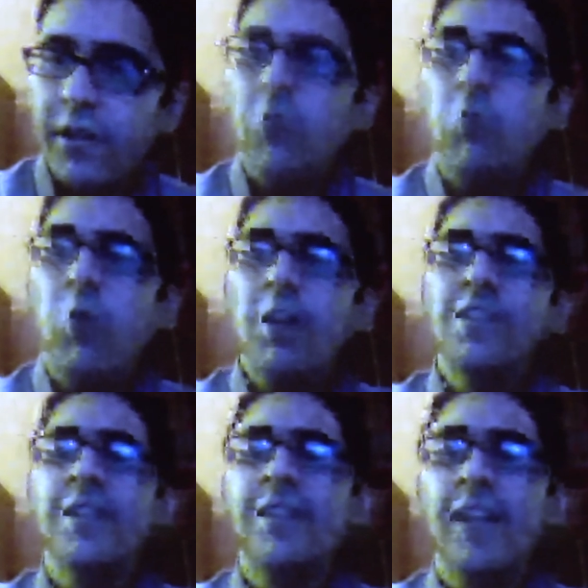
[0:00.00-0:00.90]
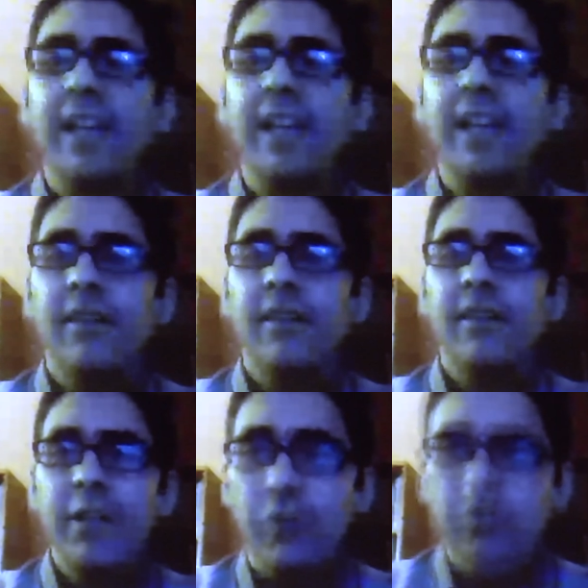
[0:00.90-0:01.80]
What is it that we
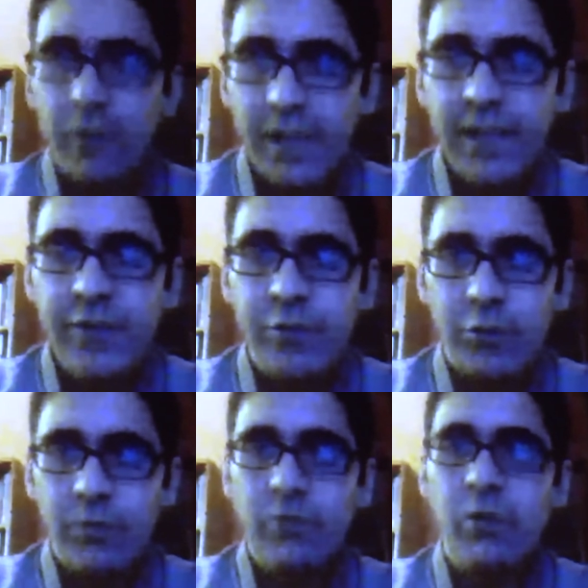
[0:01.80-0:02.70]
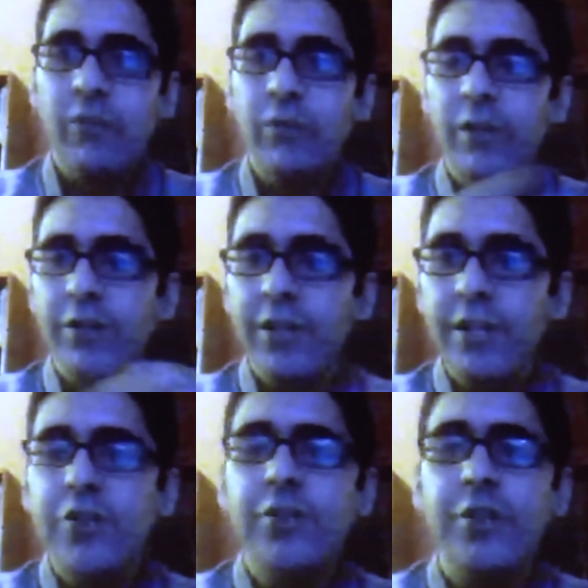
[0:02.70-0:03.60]
do in this room, whether we are
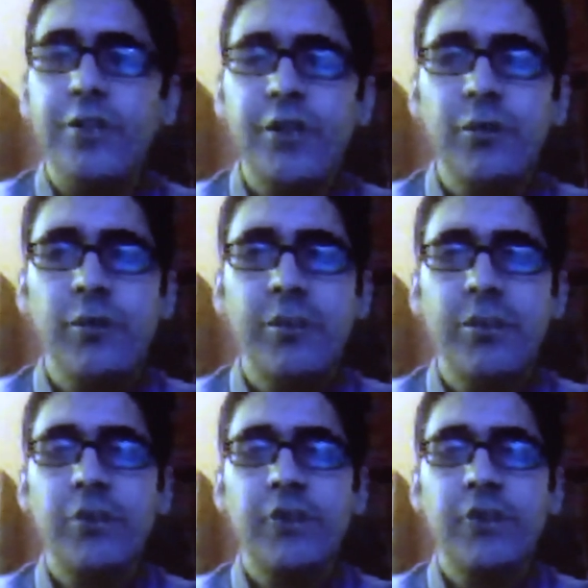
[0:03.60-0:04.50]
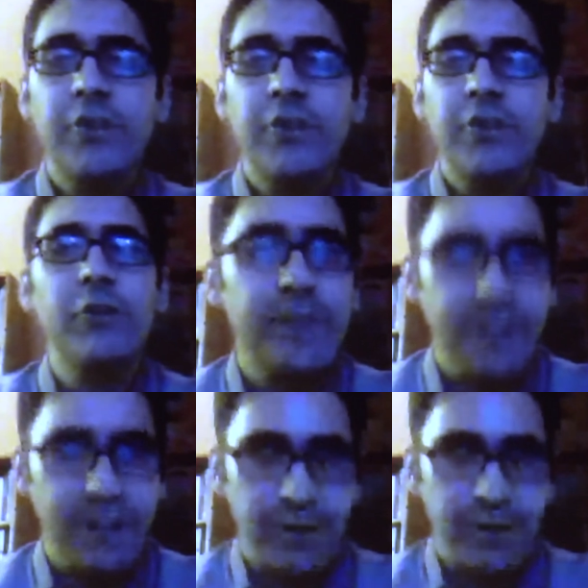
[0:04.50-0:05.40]
teachers or students or doers or
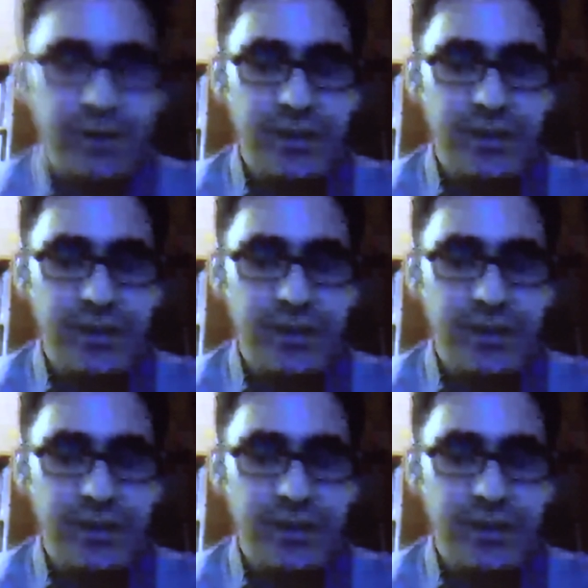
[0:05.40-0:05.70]
thinkers?